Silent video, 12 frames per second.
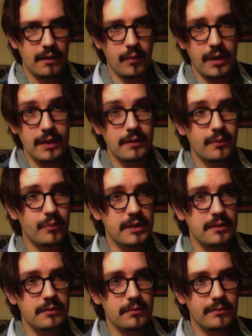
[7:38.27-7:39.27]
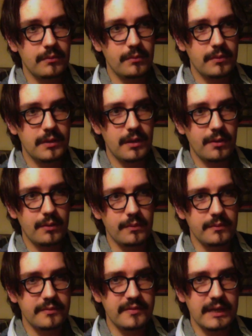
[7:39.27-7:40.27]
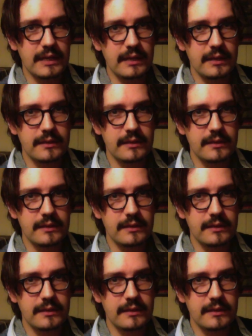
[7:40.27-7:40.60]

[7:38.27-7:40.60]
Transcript: well, we know Zeke